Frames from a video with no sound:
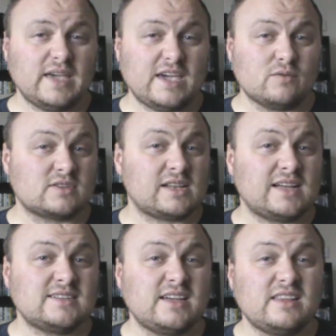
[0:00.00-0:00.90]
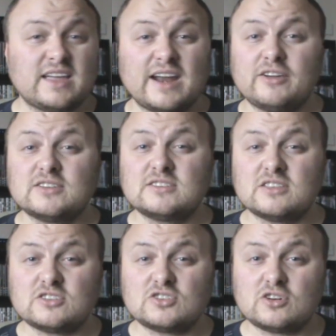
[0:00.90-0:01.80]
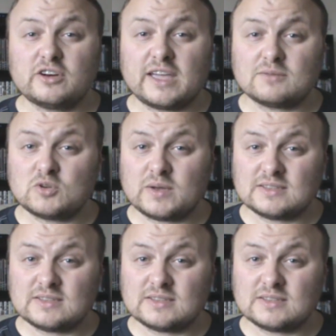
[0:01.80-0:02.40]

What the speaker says: It was classy, the characters and the story kept you